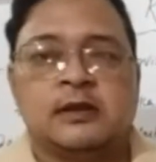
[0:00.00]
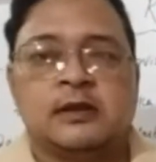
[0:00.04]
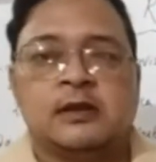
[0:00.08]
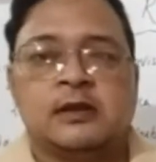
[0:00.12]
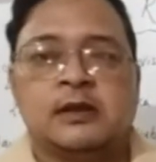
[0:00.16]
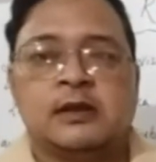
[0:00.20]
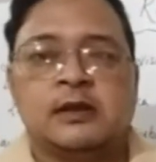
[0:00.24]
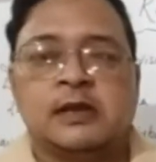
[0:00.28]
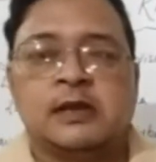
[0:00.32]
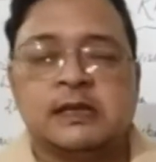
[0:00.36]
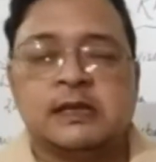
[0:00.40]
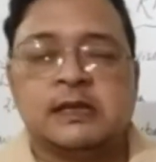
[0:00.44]

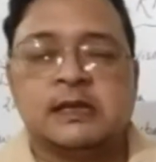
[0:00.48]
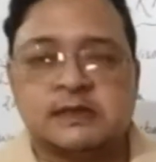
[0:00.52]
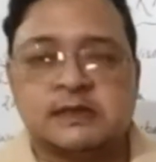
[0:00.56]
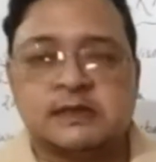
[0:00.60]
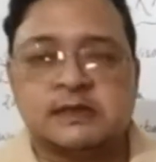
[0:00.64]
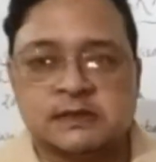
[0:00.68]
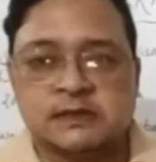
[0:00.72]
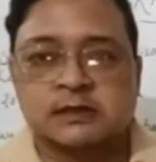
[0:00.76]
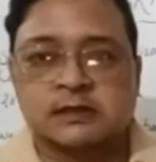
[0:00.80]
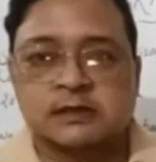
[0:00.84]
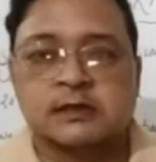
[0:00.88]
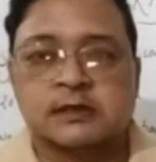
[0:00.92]

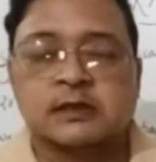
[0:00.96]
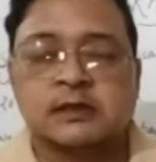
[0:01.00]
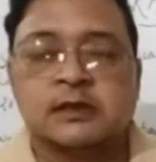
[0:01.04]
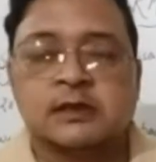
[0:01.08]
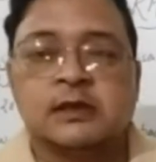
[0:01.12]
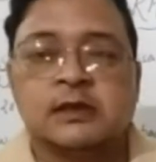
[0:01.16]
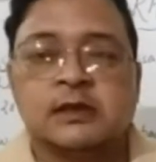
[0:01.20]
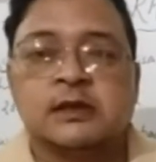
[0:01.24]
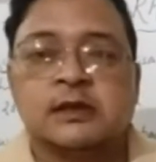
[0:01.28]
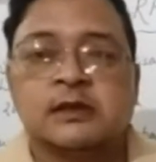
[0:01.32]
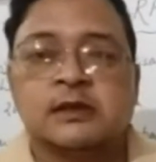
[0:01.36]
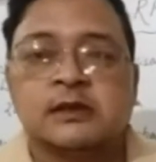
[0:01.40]
his
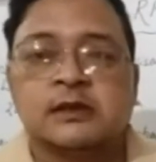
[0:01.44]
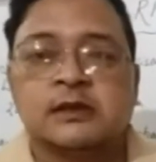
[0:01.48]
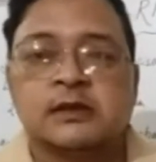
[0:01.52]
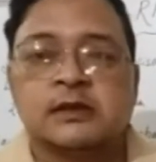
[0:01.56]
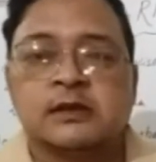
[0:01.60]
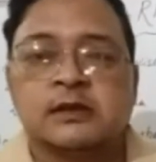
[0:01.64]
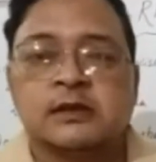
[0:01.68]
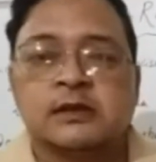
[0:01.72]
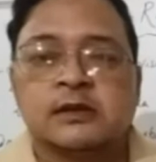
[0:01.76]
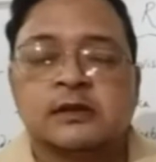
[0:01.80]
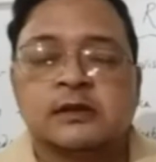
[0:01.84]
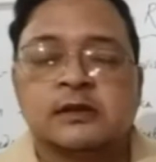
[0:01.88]

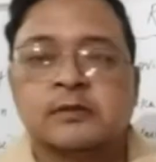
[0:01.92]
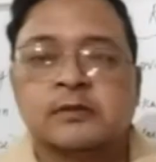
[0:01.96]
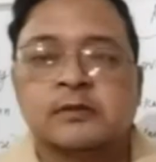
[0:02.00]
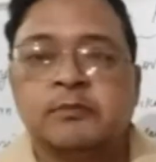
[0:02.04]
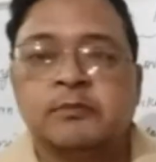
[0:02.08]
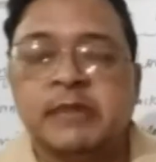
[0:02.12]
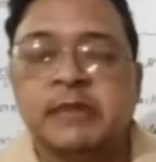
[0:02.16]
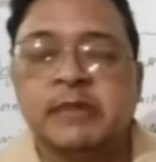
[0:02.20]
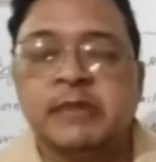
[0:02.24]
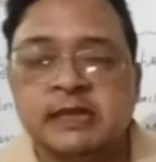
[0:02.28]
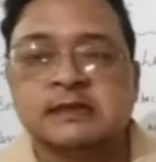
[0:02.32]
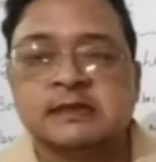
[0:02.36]

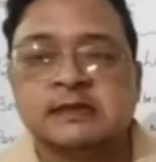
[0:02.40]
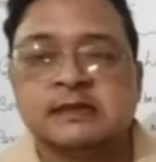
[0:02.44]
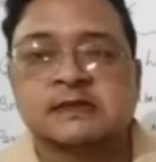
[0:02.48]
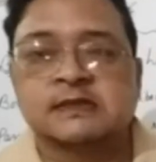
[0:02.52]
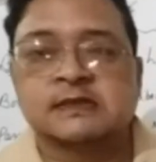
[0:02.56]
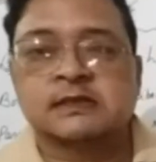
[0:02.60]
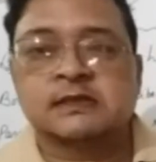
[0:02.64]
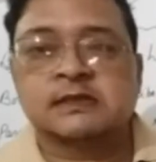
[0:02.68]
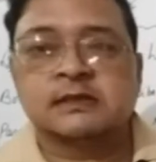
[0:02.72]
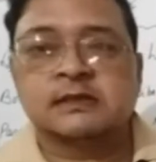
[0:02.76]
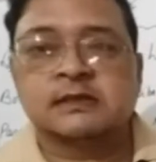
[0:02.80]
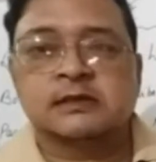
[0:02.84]
meals,
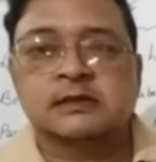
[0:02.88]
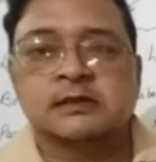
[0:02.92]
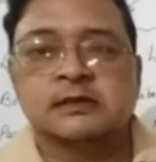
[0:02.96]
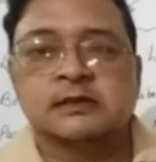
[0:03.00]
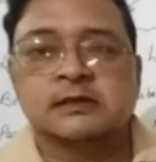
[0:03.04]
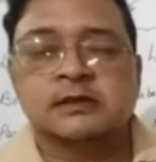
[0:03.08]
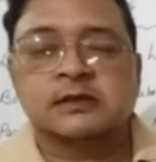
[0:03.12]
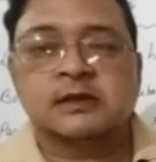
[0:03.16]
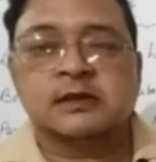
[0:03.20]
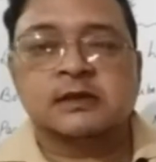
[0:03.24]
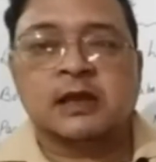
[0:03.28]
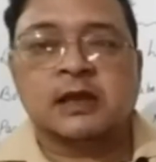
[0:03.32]

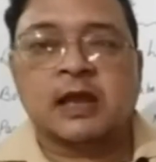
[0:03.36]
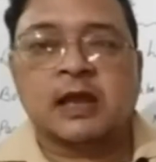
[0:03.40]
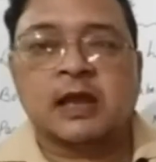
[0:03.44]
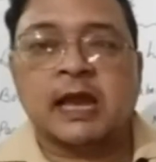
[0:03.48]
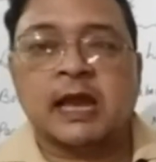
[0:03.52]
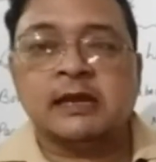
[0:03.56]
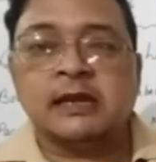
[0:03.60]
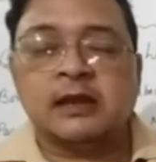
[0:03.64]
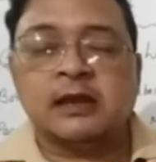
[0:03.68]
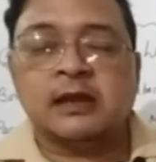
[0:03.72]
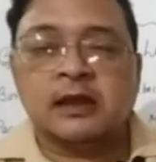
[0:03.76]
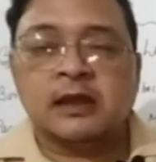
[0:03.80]

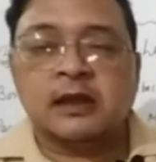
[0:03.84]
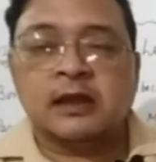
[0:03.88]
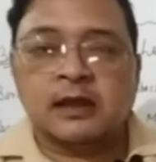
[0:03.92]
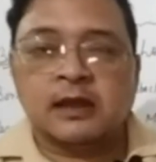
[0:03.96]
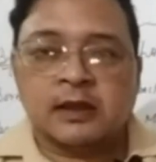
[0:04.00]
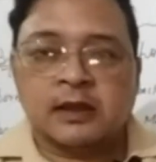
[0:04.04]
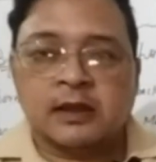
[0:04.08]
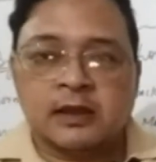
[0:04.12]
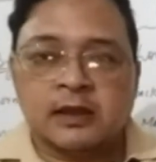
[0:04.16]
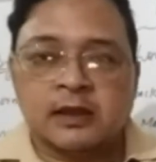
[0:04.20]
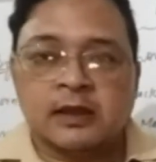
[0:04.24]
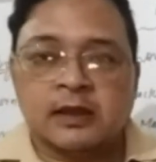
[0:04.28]
and
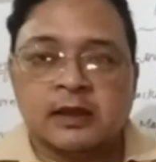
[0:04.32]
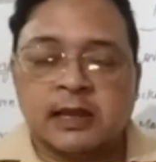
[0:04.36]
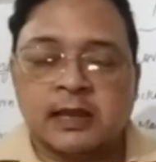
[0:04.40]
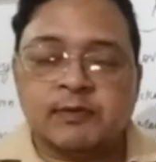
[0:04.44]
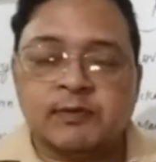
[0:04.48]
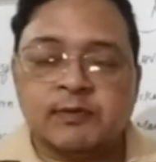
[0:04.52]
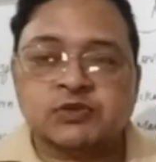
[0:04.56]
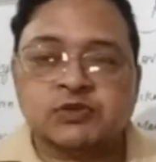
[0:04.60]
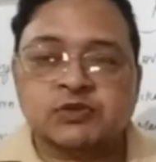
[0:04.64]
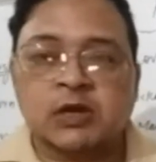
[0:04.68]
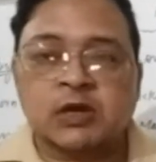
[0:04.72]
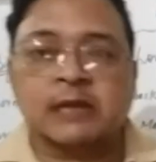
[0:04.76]
he
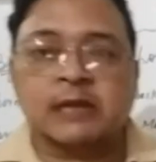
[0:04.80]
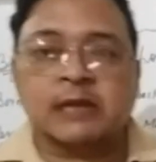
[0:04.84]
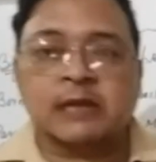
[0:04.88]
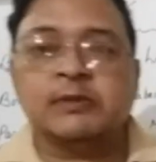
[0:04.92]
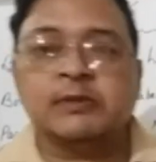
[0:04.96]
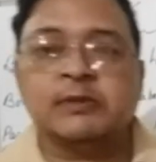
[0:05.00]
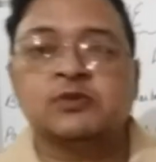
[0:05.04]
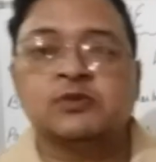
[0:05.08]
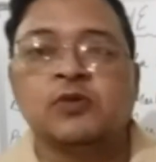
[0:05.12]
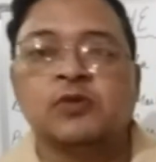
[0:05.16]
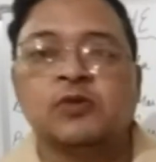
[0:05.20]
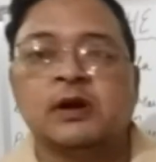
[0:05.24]
was not
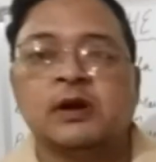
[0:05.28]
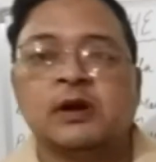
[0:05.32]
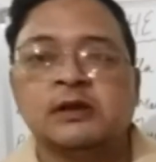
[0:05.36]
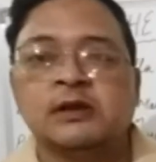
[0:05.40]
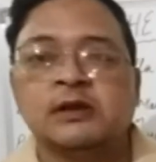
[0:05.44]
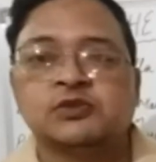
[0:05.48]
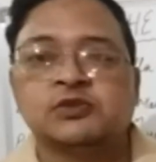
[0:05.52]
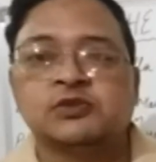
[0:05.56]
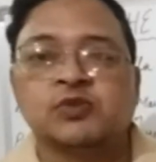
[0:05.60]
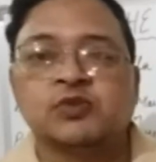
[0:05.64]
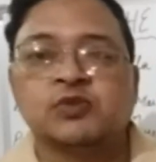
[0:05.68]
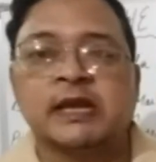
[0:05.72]
able to
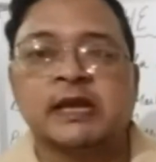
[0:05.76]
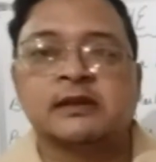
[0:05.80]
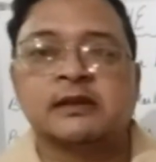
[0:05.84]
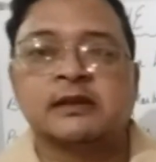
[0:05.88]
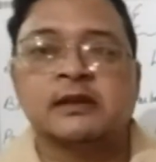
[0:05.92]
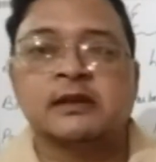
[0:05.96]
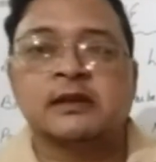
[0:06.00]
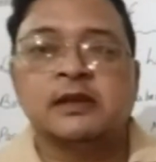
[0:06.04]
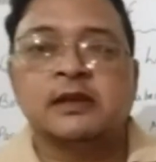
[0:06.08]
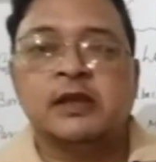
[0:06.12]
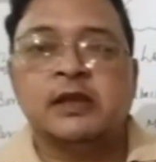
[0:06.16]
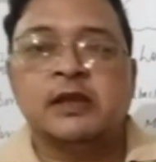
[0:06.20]
earn so
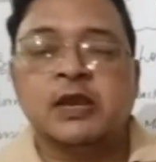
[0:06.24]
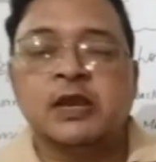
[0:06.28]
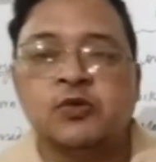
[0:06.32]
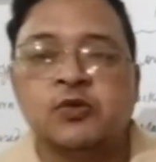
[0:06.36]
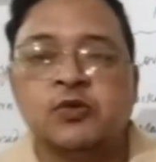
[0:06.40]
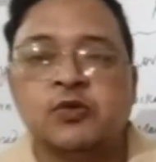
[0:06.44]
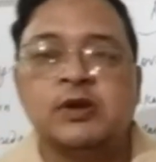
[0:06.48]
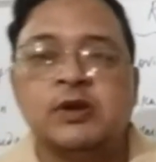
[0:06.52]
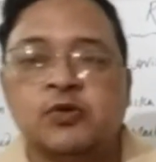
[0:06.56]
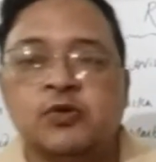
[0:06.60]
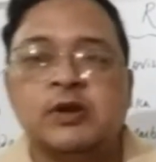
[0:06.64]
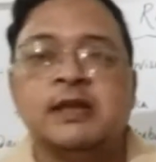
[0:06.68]
that he could live